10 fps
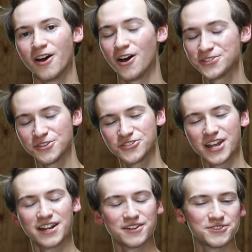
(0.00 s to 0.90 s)
Also
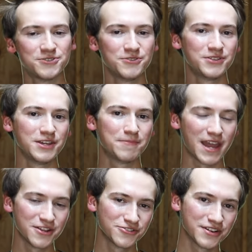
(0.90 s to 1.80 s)
shout out to the
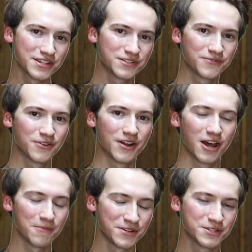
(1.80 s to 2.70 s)
patrons for
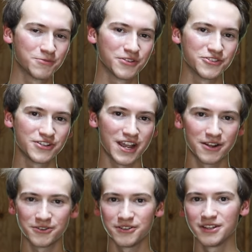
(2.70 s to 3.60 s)
helping support the
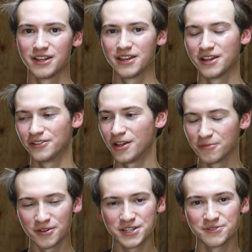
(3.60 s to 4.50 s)
channel.
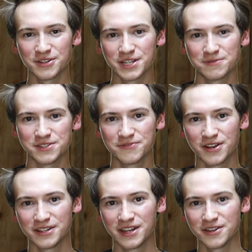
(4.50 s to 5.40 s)
Lumber is really expensive
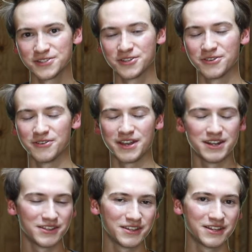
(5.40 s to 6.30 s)
right now, so
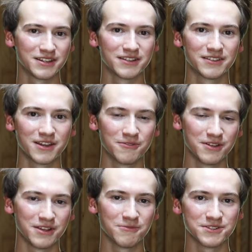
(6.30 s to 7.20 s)
anything that
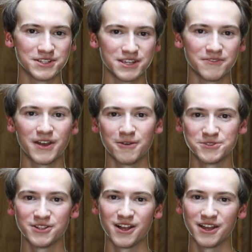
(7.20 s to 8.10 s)
we receive
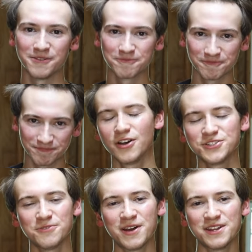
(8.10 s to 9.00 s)
helps a lot. You
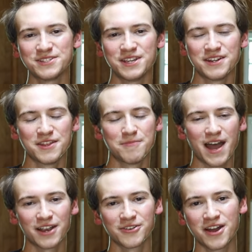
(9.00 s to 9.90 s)
also might have seen in the
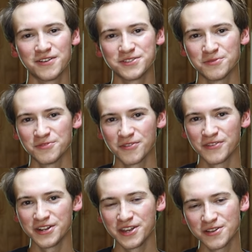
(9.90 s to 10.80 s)
background of some of our
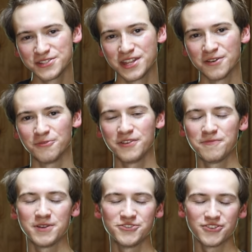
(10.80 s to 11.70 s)
videos that
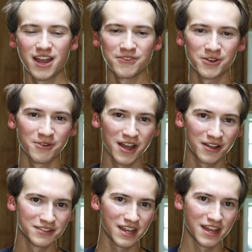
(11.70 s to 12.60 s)
we've been driving
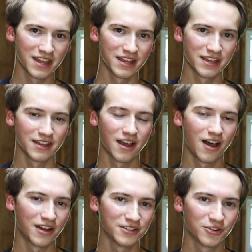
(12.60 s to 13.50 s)
around a
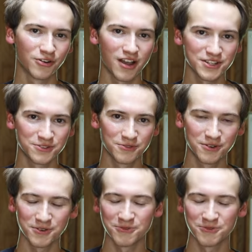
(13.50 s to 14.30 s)
Honda Crosstour